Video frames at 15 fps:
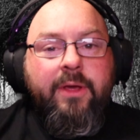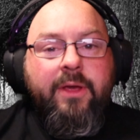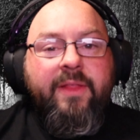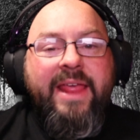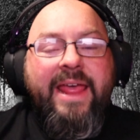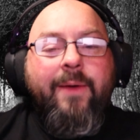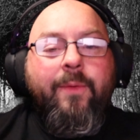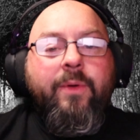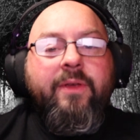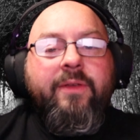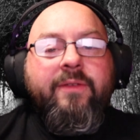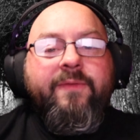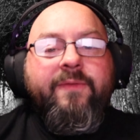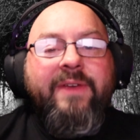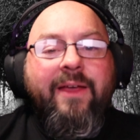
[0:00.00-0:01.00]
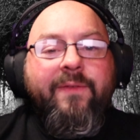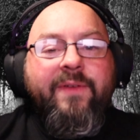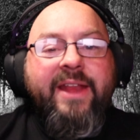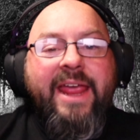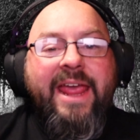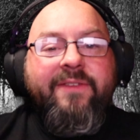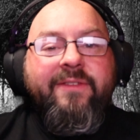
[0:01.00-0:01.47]
That was Velvet
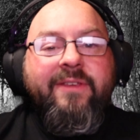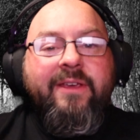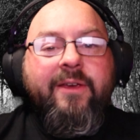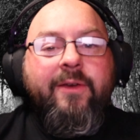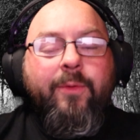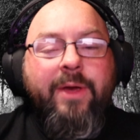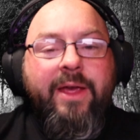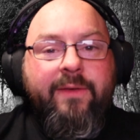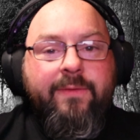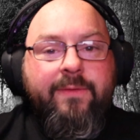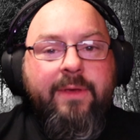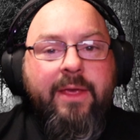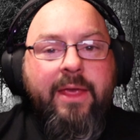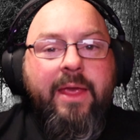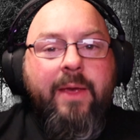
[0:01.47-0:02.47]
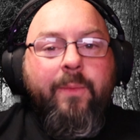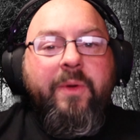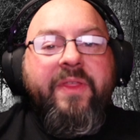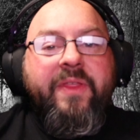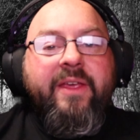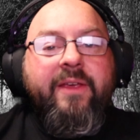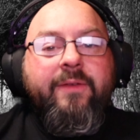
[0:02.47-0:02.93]
Acid Christ
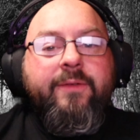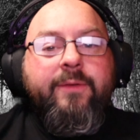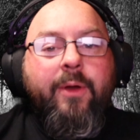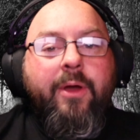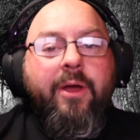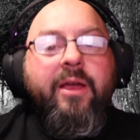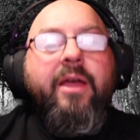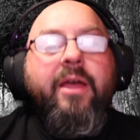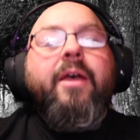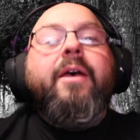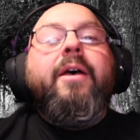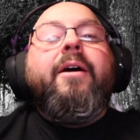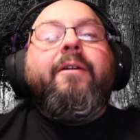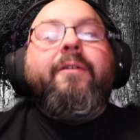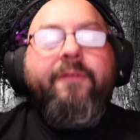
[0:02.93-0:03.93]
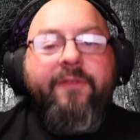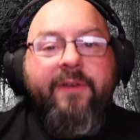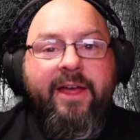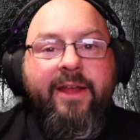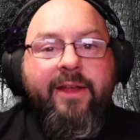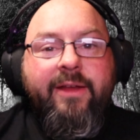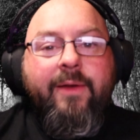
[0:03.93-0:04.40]
with his song
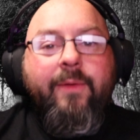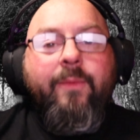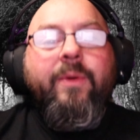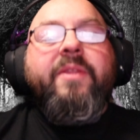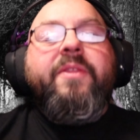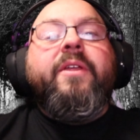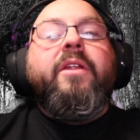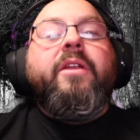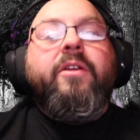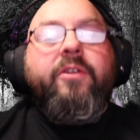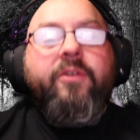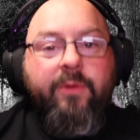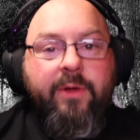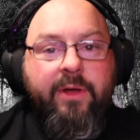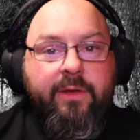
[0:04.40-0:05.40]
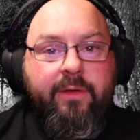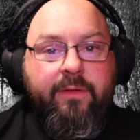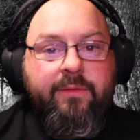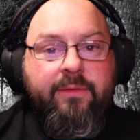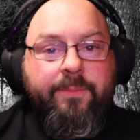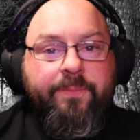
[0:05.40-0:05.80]
Fun with Drugs.